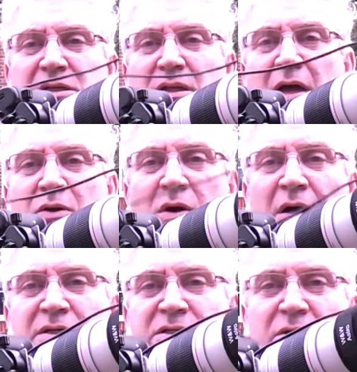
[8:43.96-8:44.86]
low
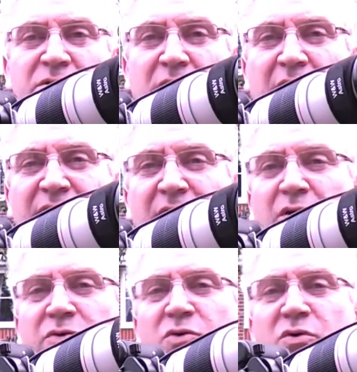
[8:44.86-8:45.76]
ISO so I have low
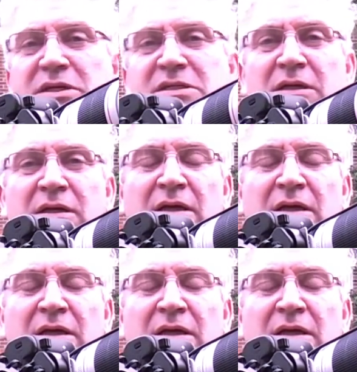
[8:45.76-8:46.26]
noise,